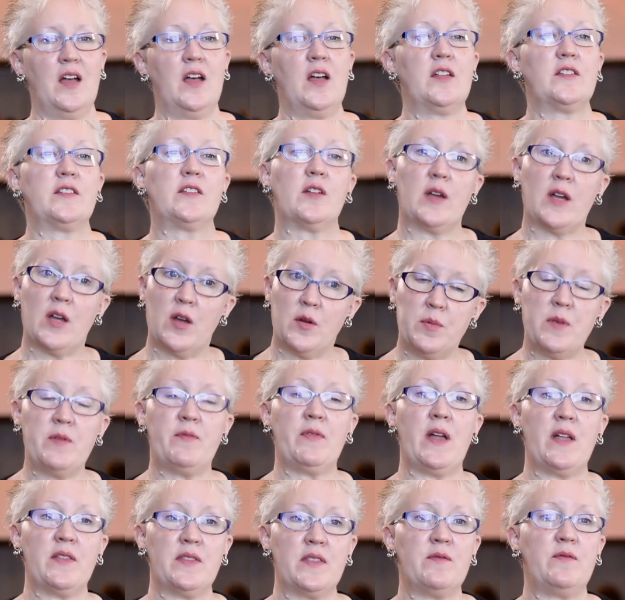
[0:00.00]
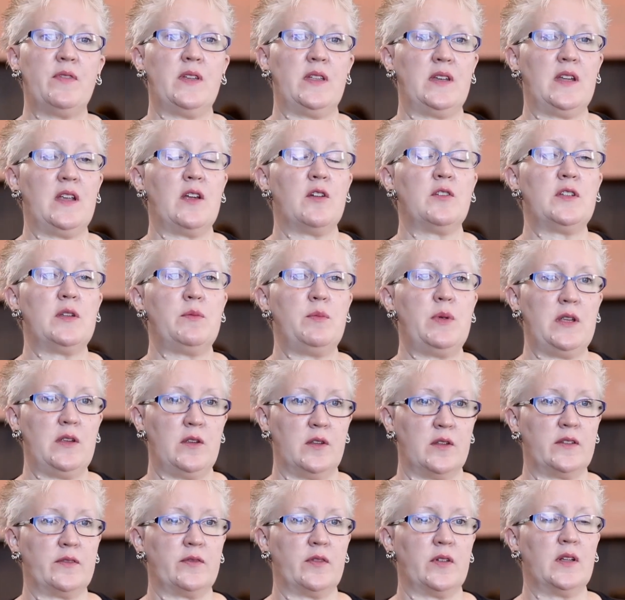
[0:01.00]
So I hope you found the video to be
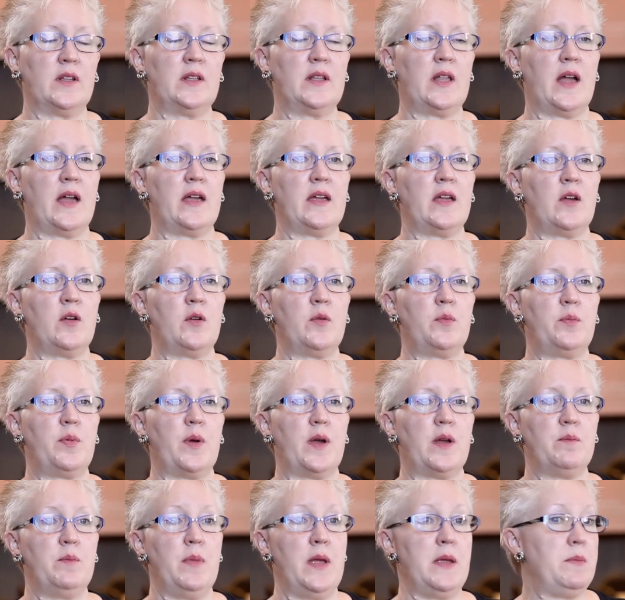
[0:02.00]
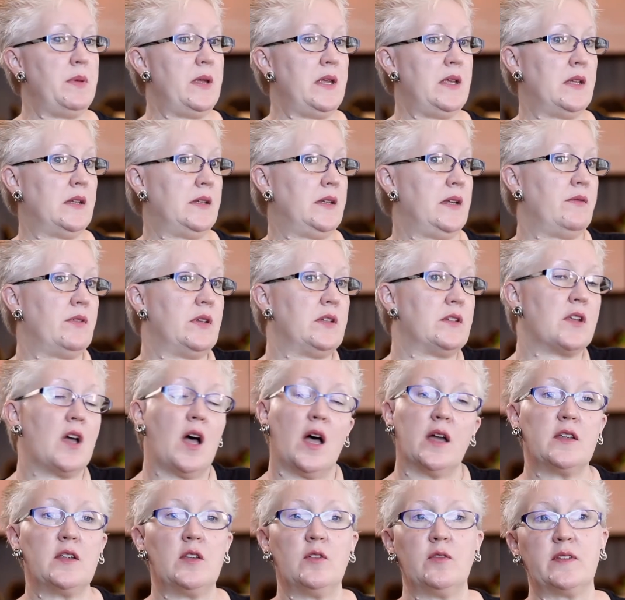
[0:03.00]
useful. I hope maybe it even
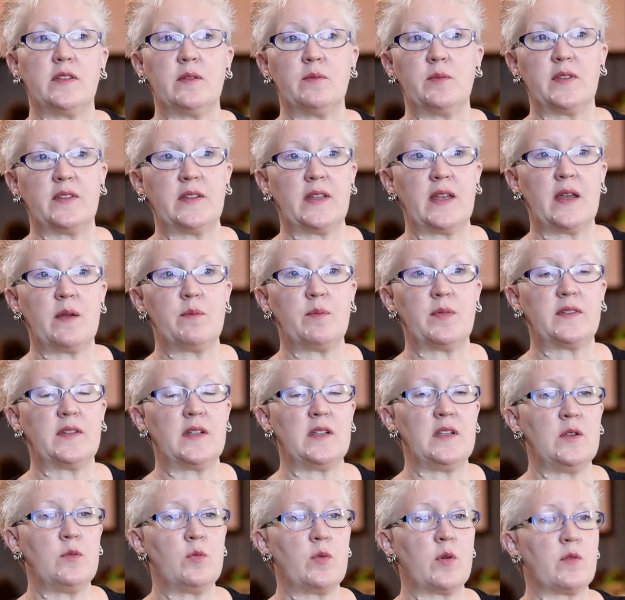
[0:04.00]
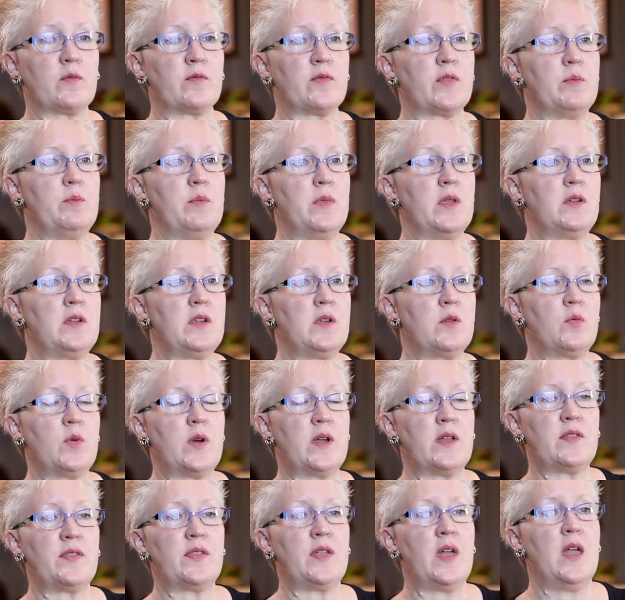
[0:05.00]
taught you some setups that you weren't familiar
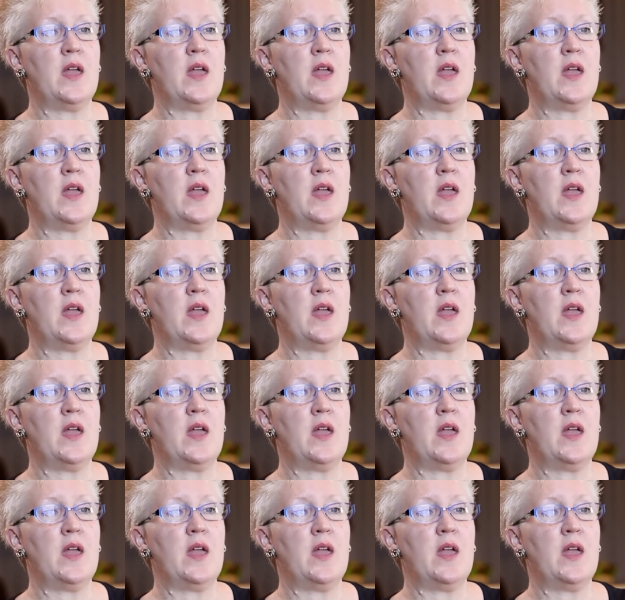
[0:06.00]
with,